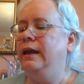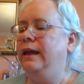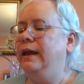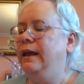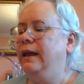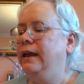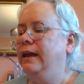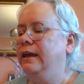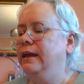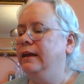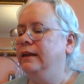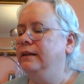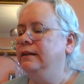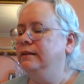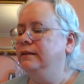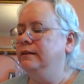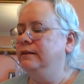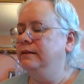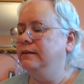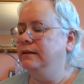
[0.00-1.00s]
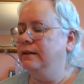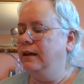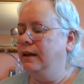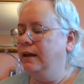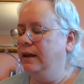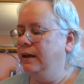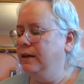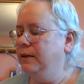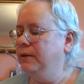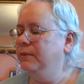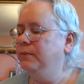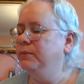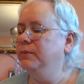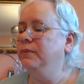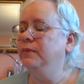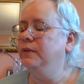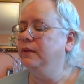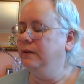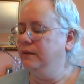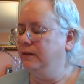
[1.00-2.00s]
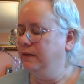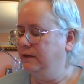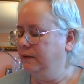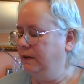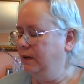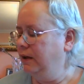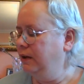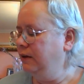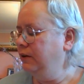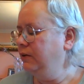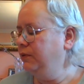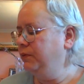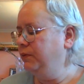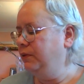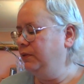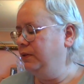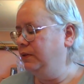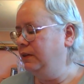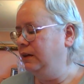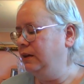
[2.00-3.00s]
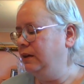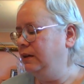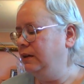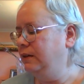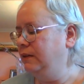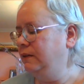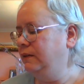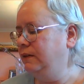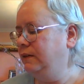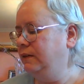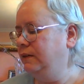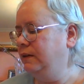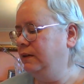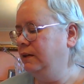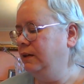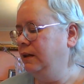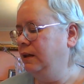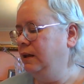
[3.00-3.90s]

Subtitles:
And the designer for this